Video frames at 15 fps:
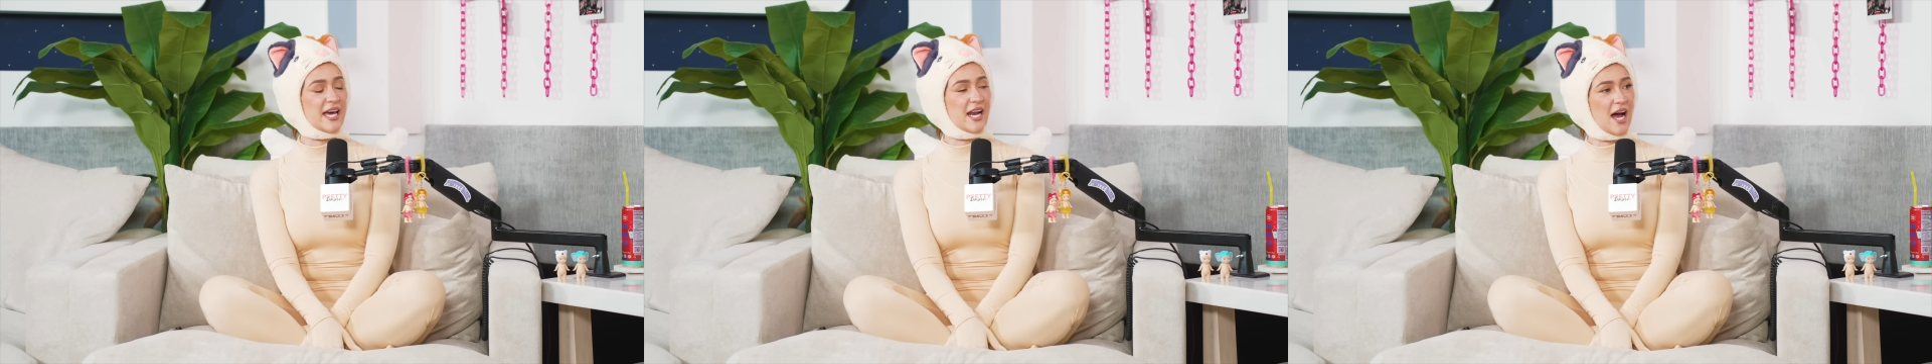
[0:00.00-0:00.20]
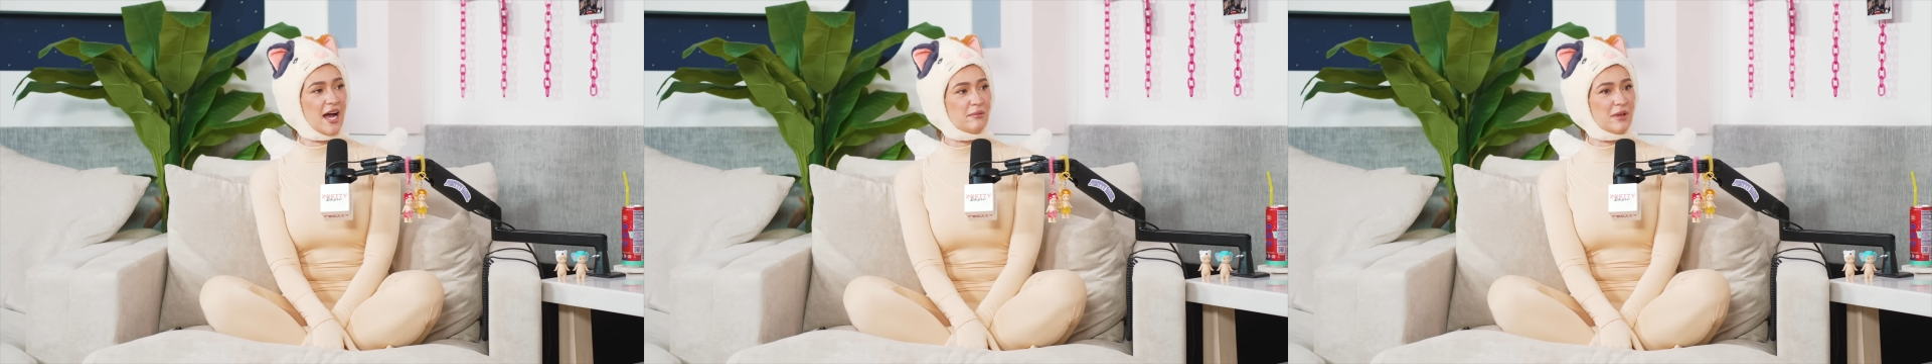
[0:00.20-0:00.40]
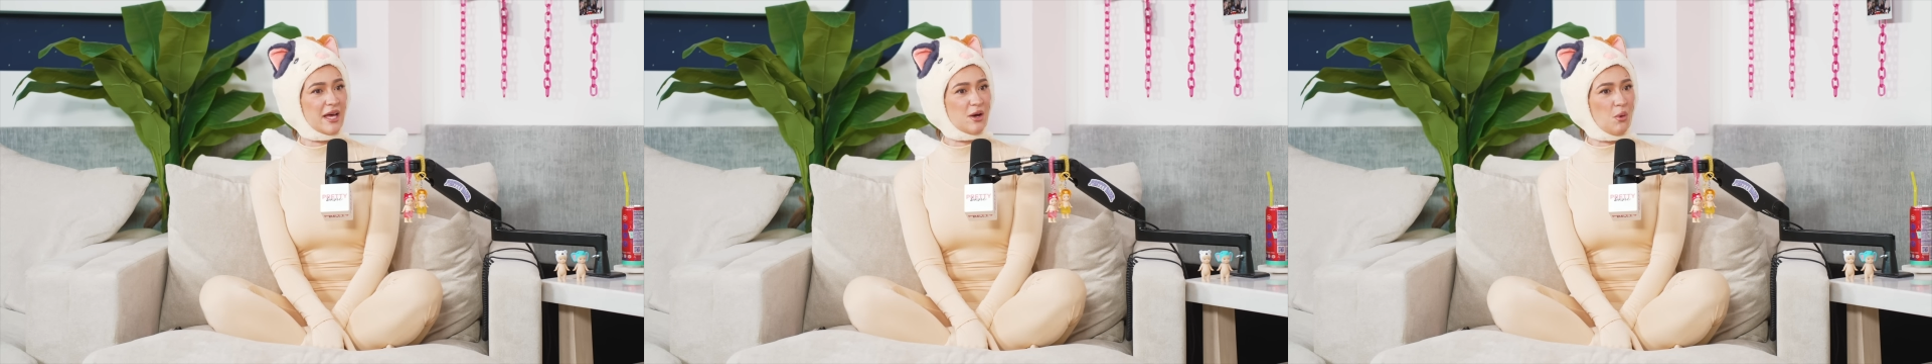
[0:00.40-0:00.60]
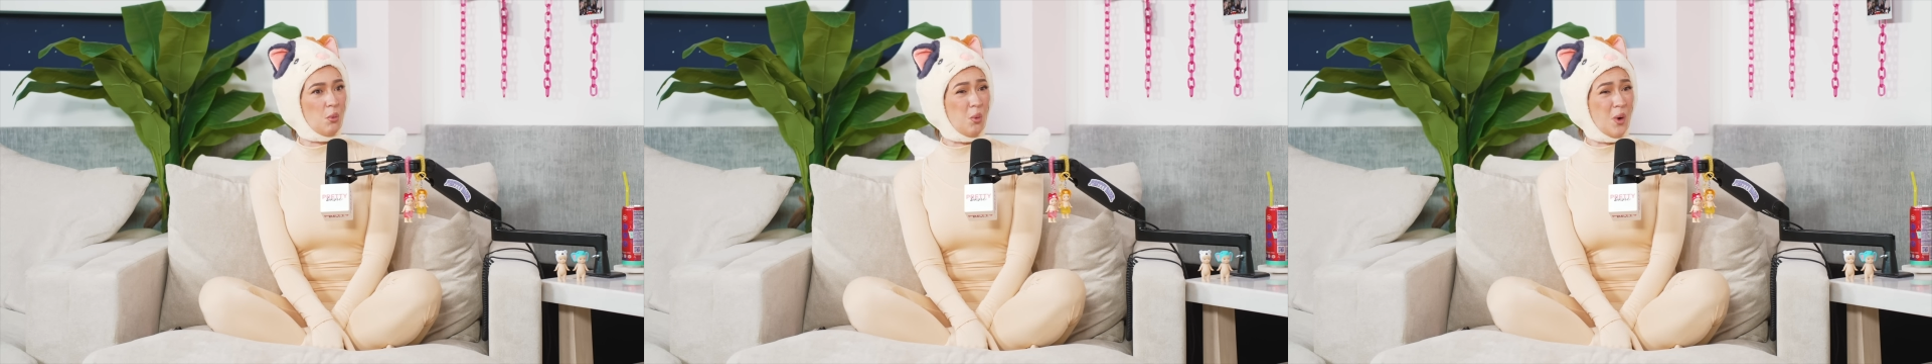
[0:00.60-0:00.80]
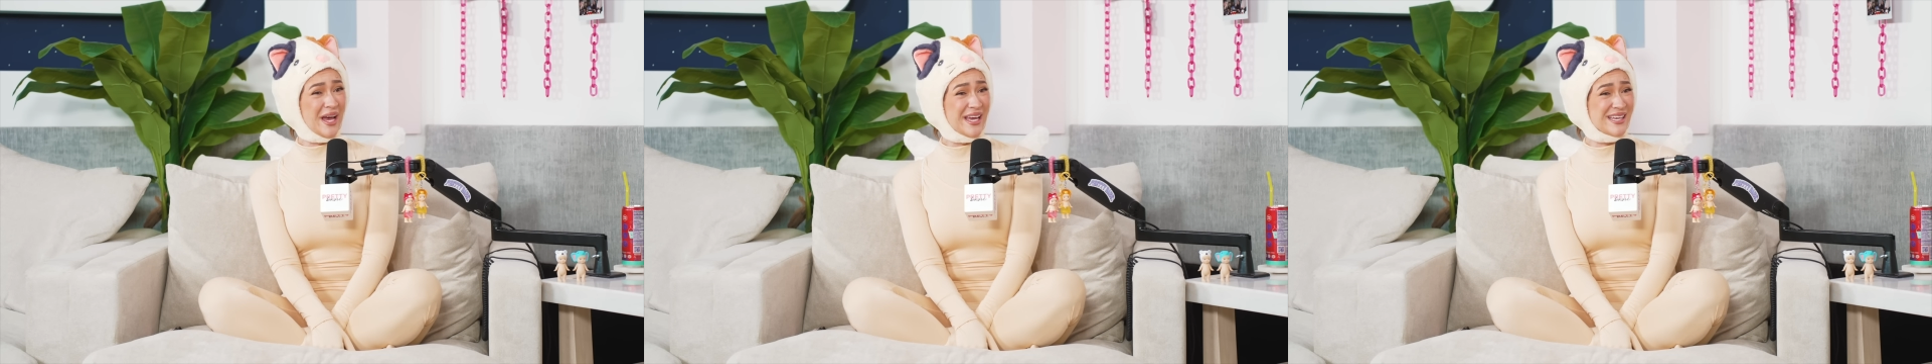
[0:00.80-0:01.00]
and I'm like,
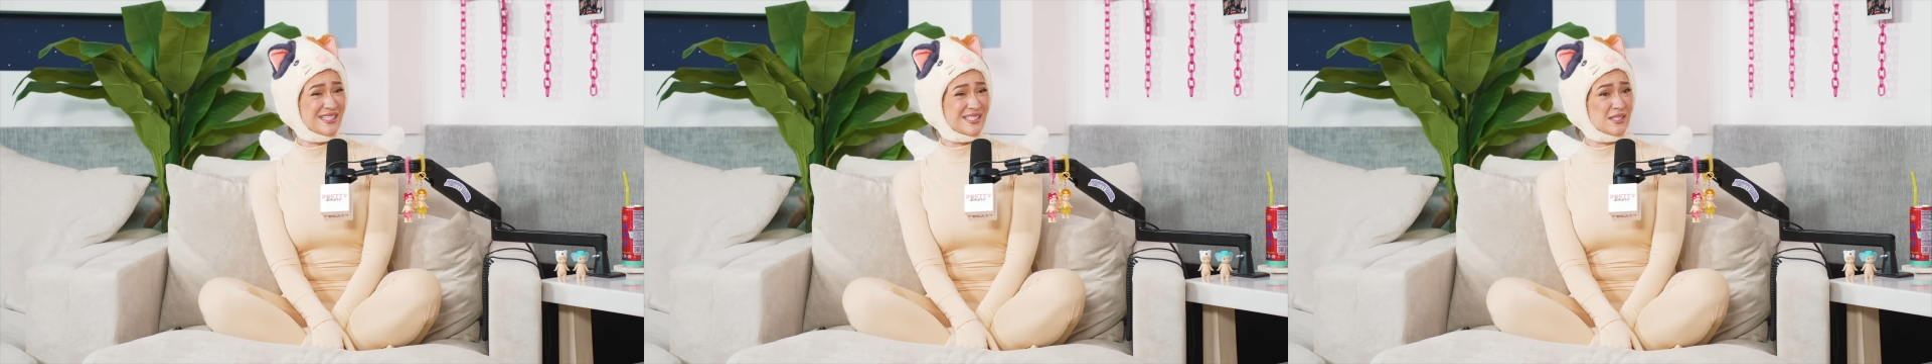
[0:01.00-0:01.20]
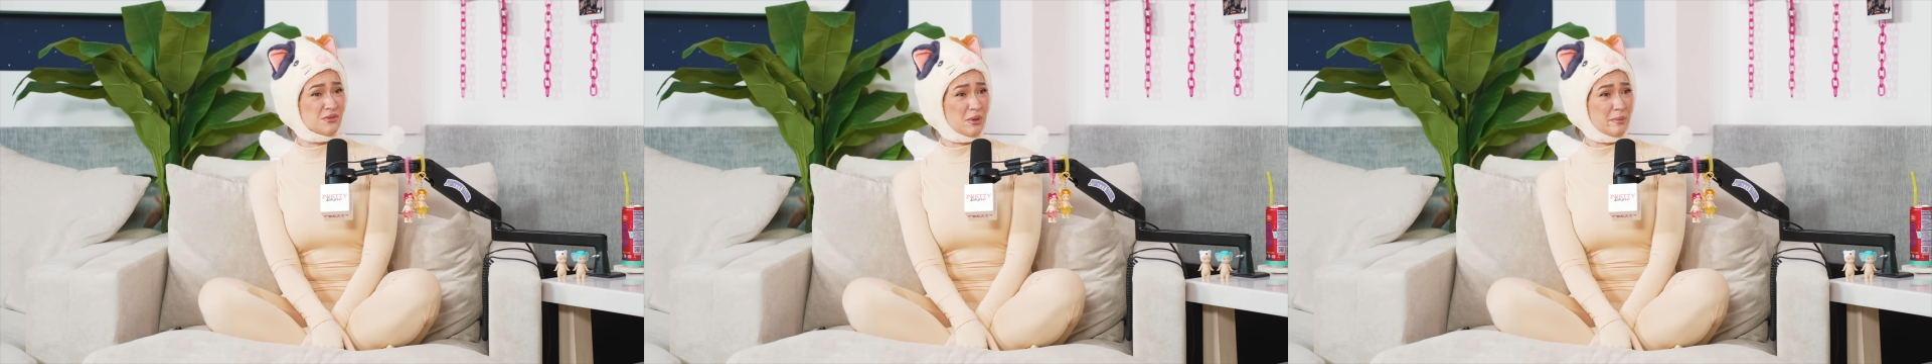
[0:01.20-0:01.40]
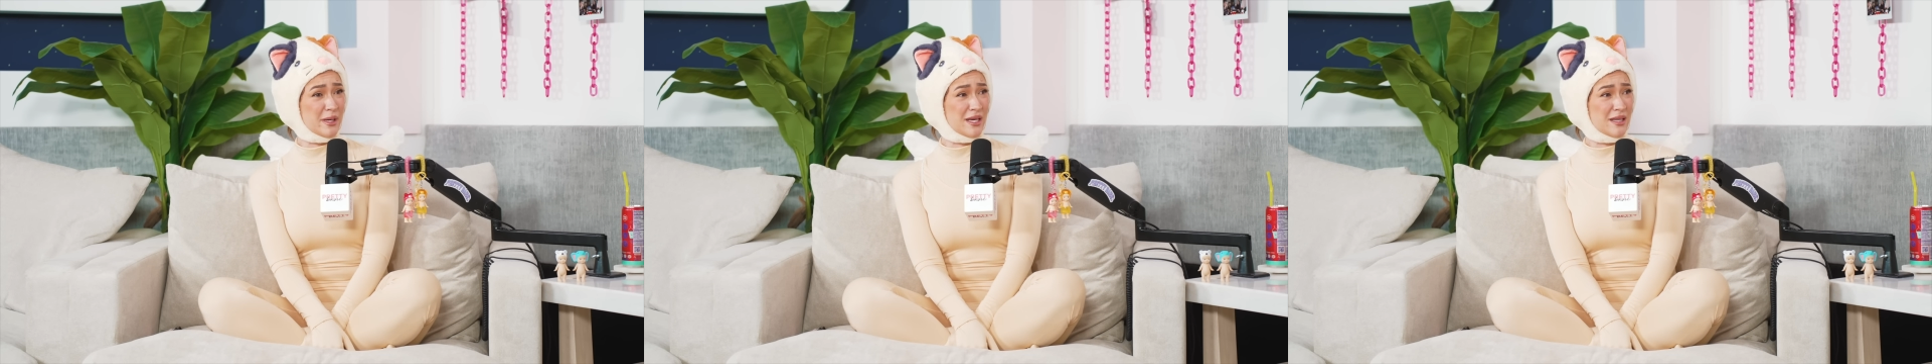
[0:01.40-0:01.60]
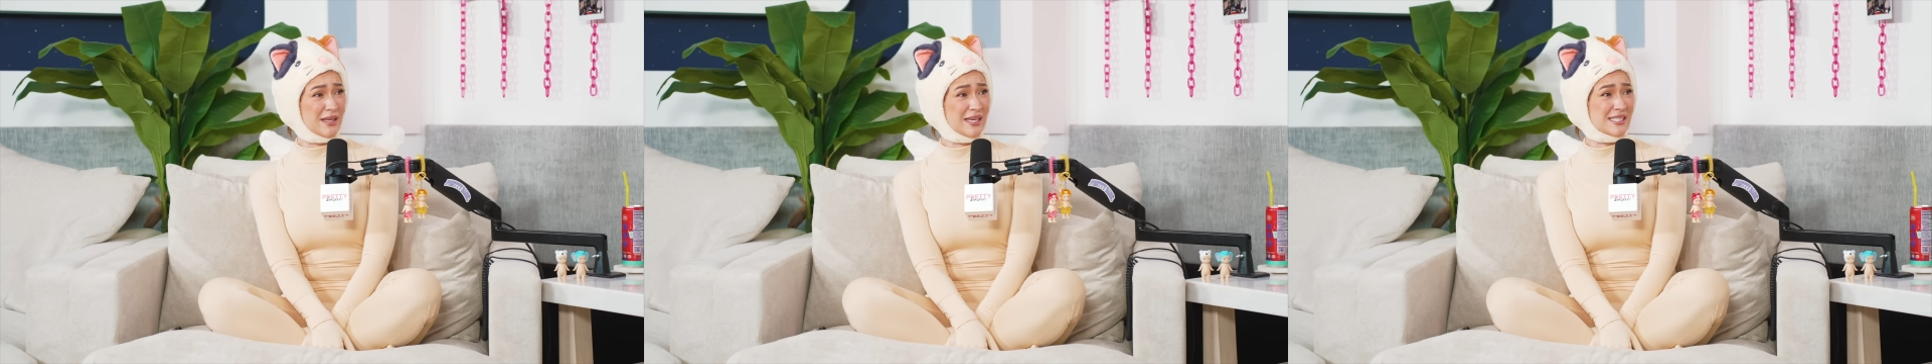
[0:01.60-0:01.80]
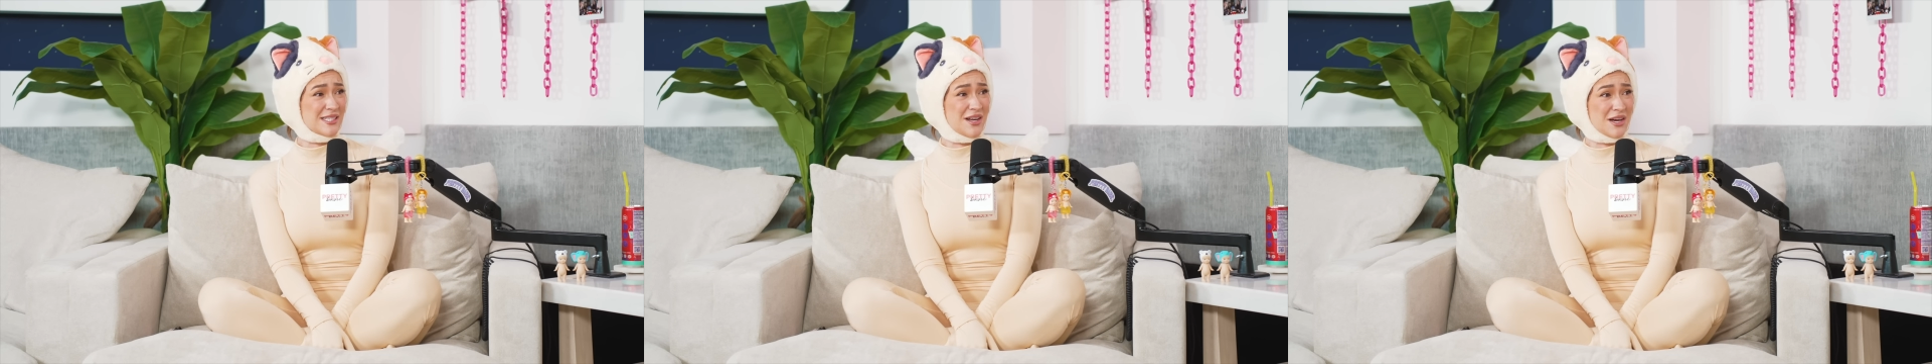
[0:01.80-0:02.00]
what is this, Remi?
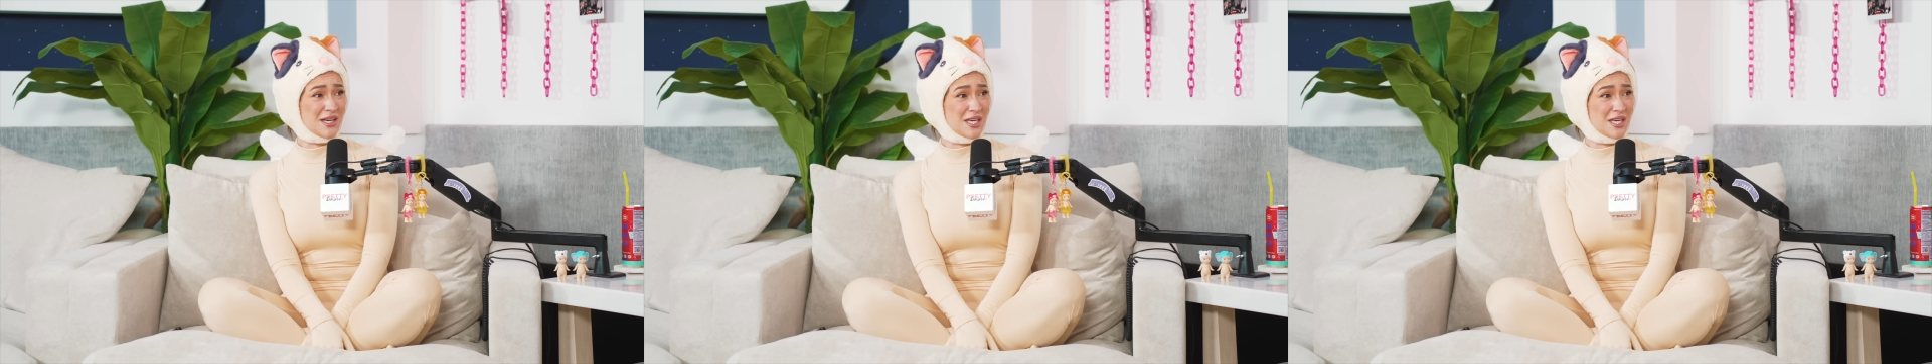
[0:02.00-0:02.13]
Like, it's not